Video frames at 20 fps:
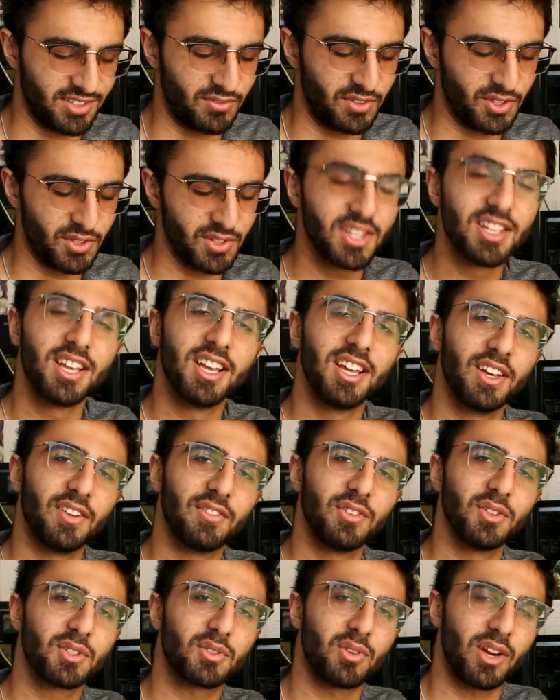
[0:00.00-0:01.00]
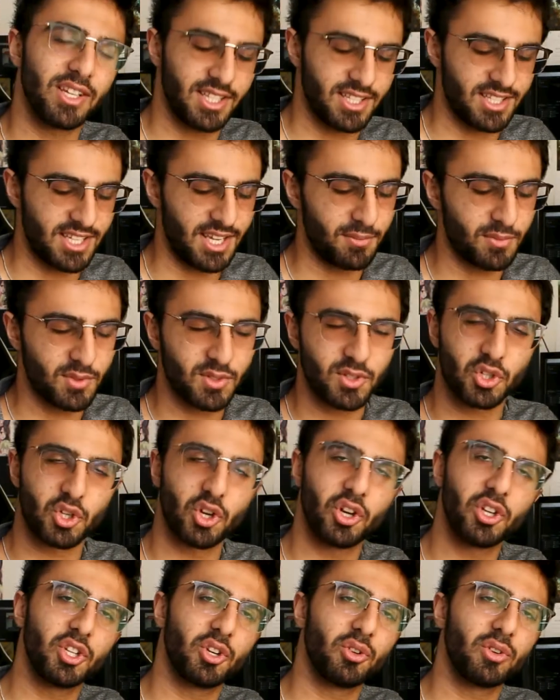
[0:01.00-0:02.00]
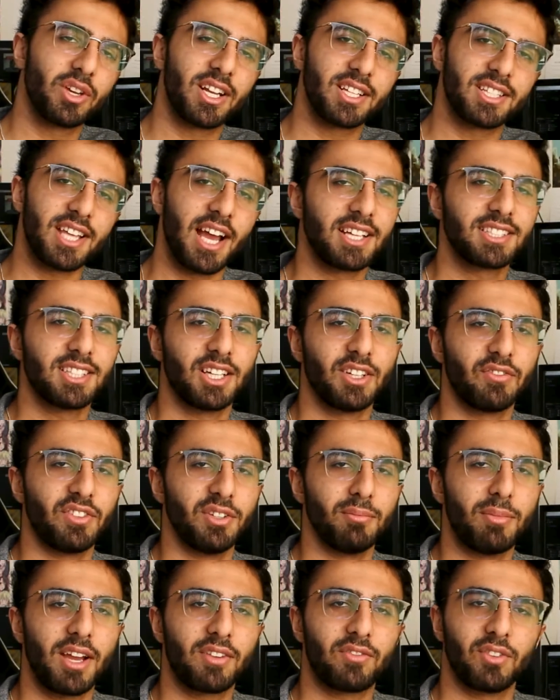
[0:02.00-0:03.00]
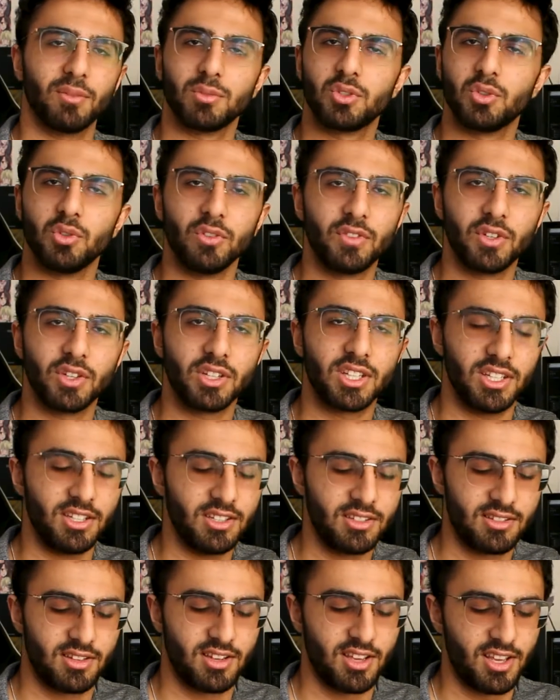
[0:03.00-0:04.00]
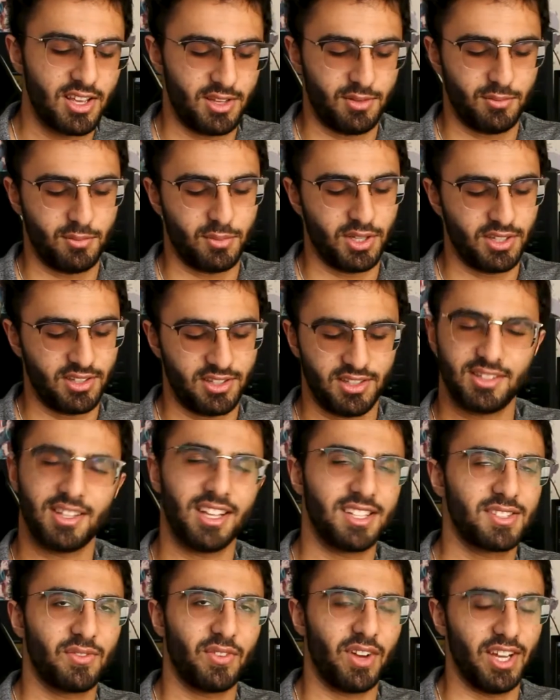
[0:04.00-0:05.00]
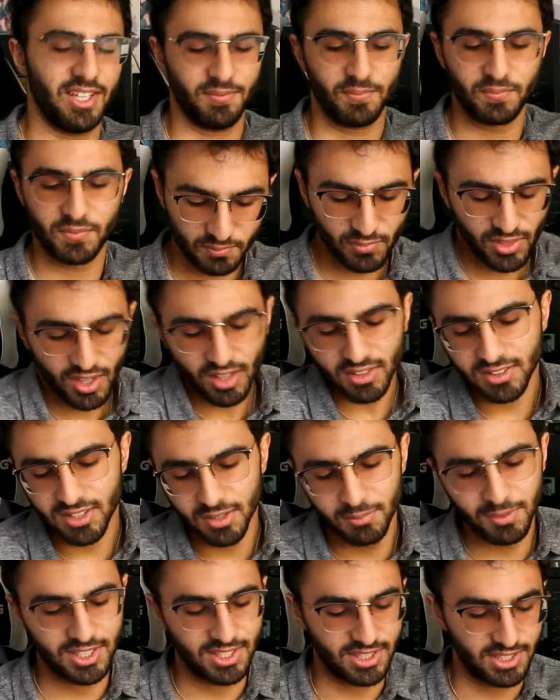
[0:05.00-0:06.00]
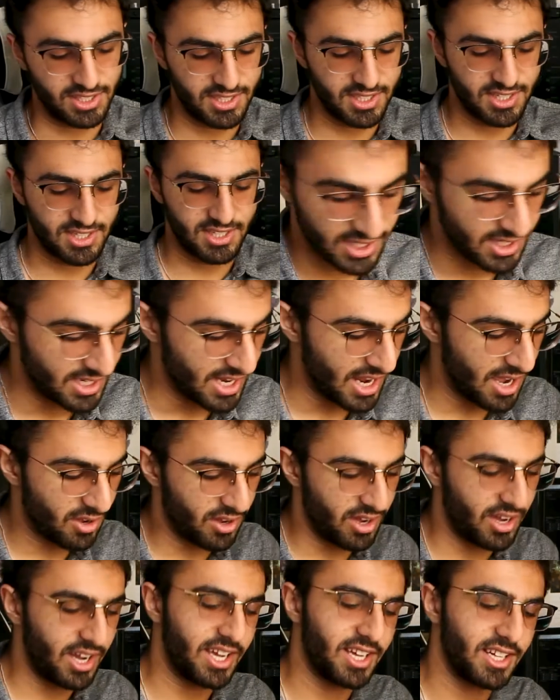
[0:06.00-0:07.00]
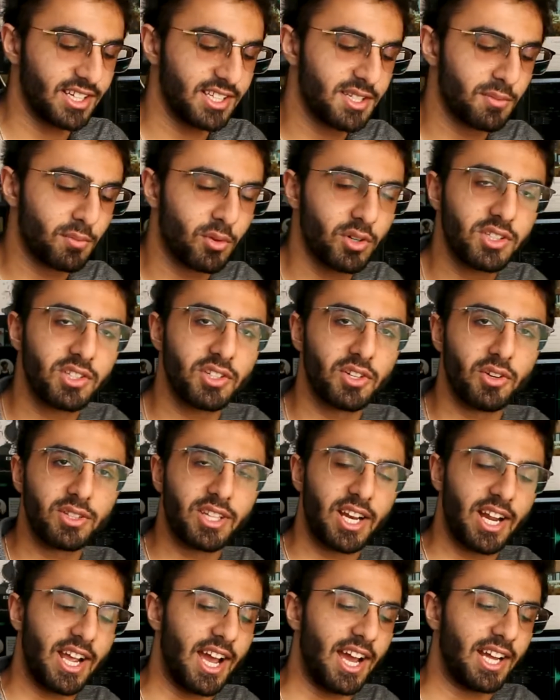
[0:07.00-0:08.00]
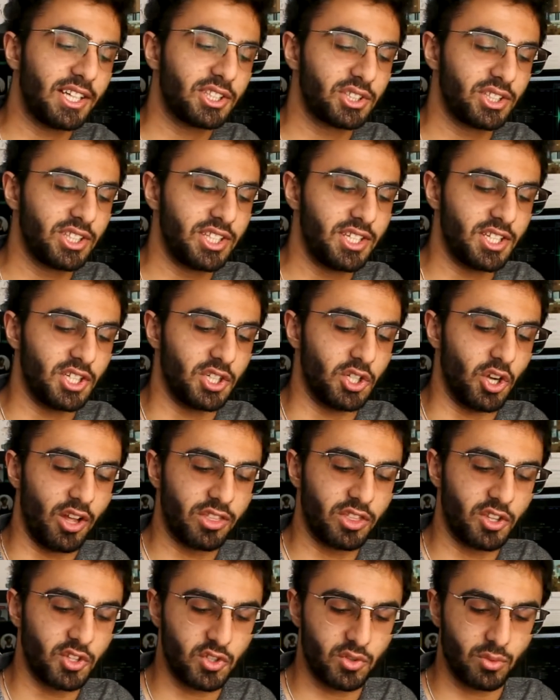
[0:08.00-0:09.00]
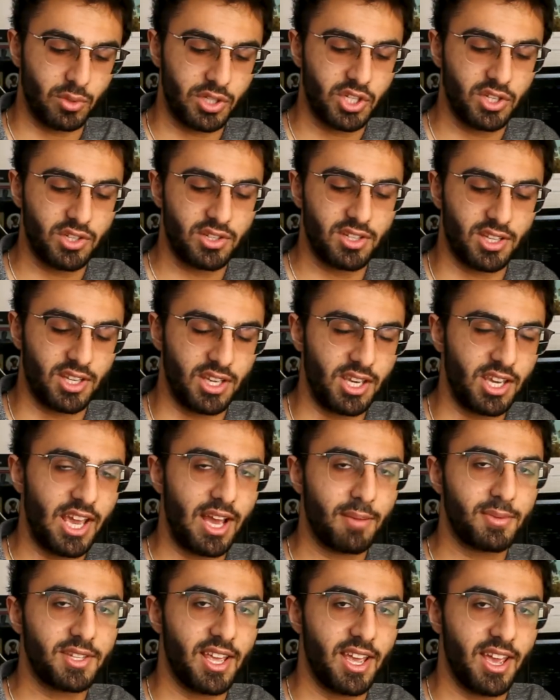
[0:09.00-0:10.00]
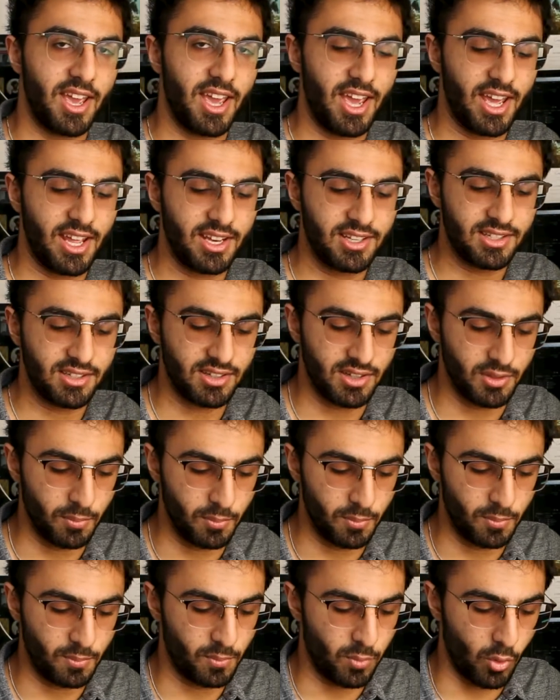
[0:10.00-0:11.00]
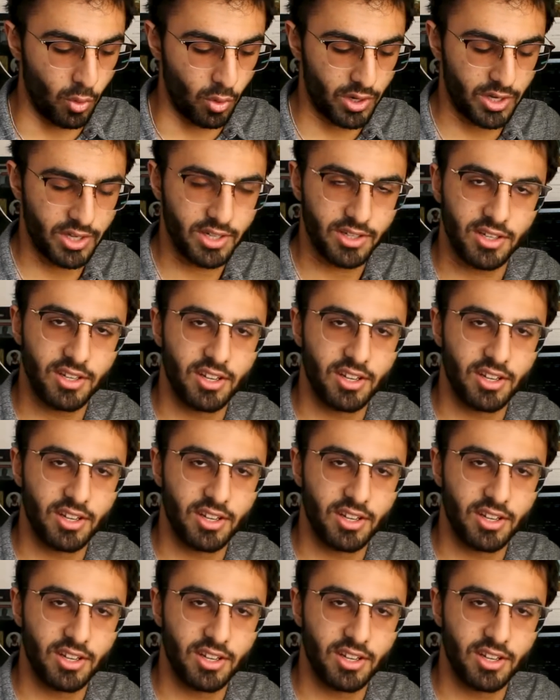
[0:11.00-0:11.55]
feels quite the same. Sure, you don't get a tactile feedback from 2 of your keys, but that's fine. To me at least. Now, it's important to note that I actually got the switches, the keycaps, and the board